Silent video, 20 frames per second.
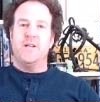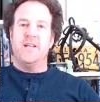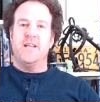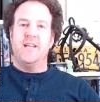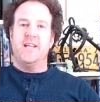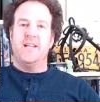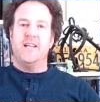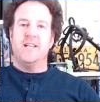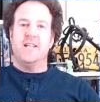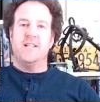
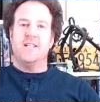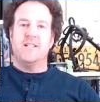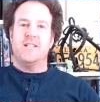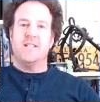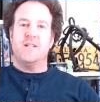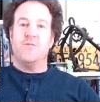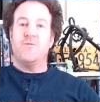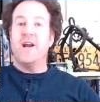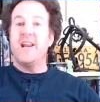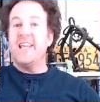is
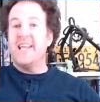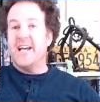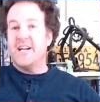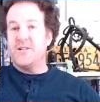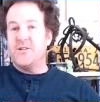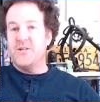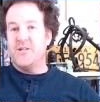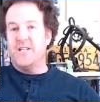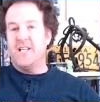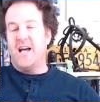a writing
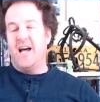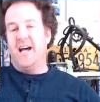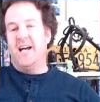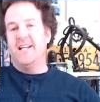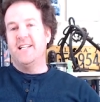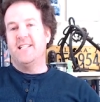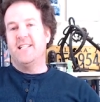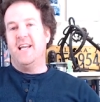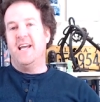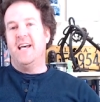
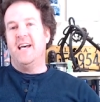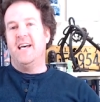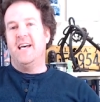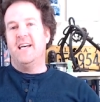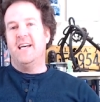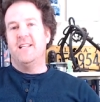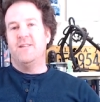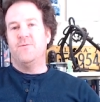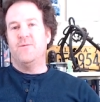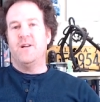exercise.
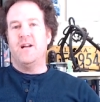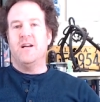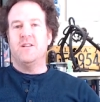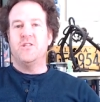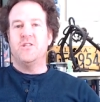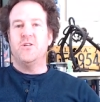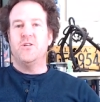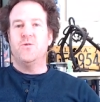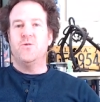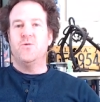And what I'll
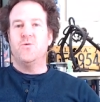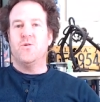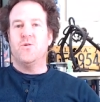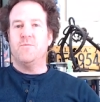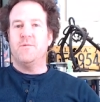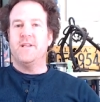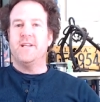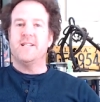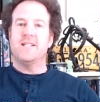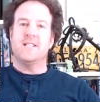do
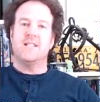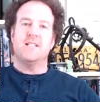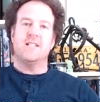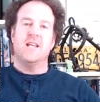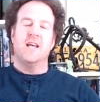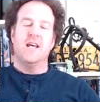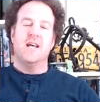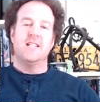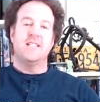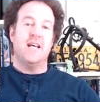normally is
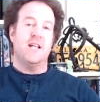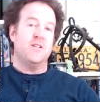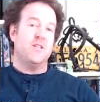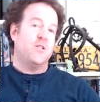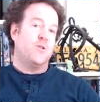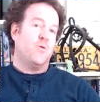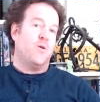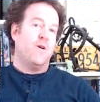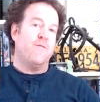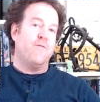tell a
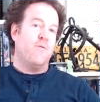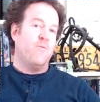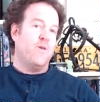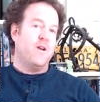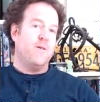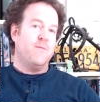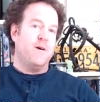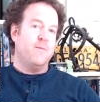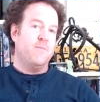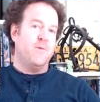story from one
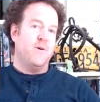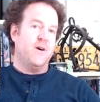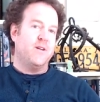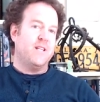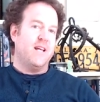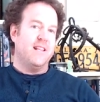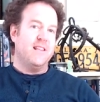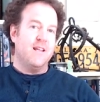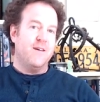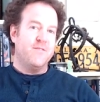of my books.
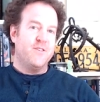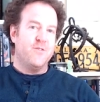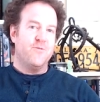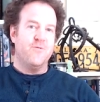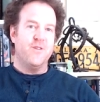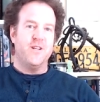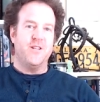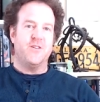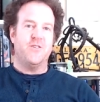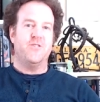I love to
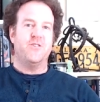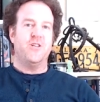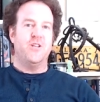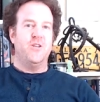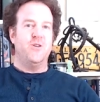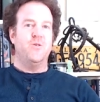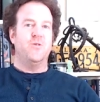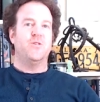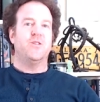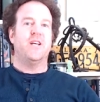research, a
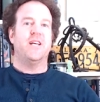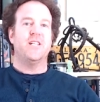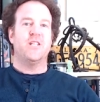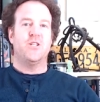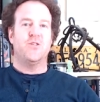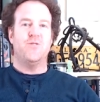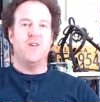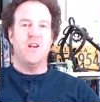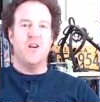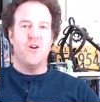huge
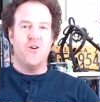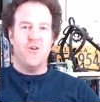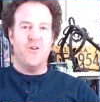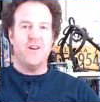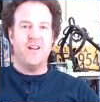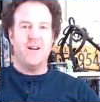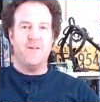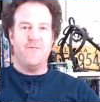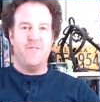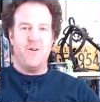history nerd,
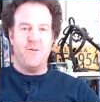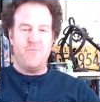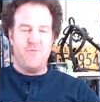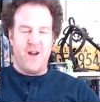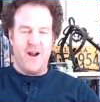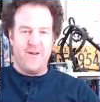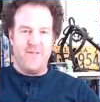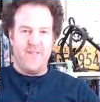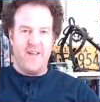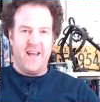and I'm very
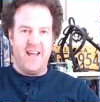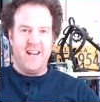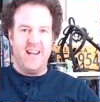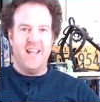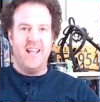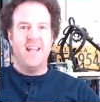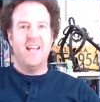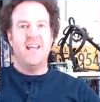proud of that.